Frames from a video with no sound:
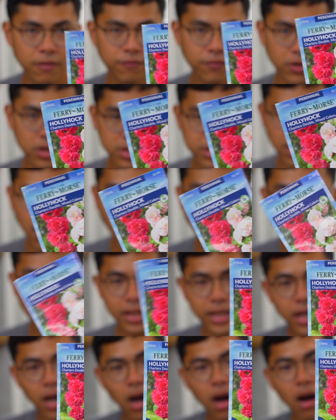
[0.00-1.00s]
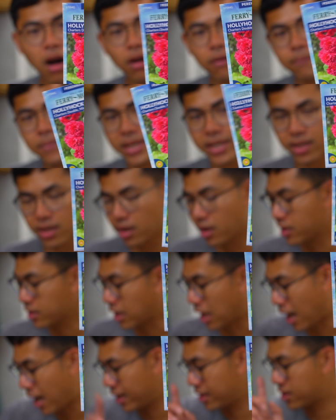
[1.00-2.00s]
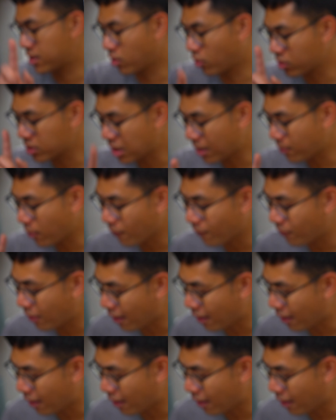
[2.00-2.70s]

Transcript: First, hollyhock, because I sow some of